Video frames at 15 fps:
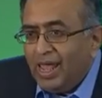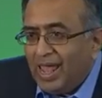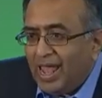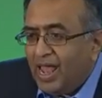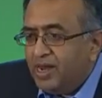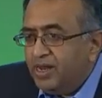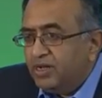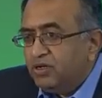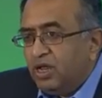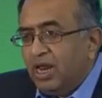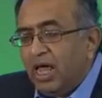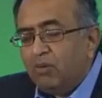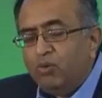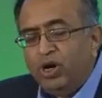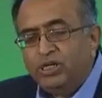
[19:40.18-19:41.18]
And in
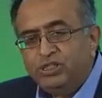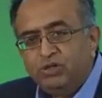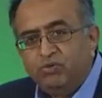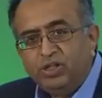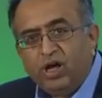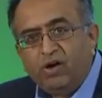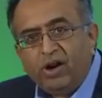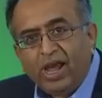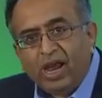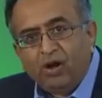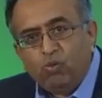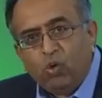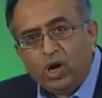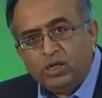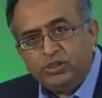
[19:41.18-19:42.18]
collaboration with our
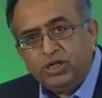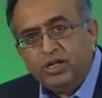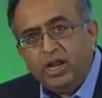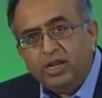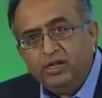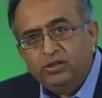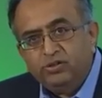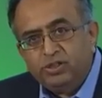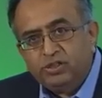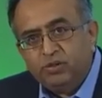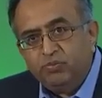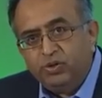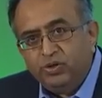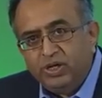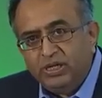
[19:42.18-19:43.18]
AirWatch and end user
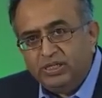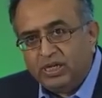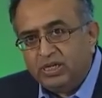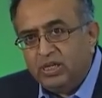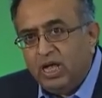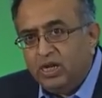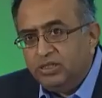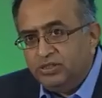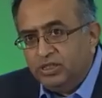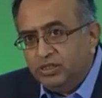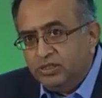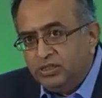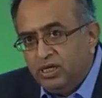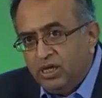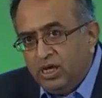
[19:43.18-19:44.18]
computing
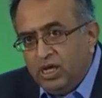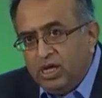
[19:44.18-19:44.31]
technologies,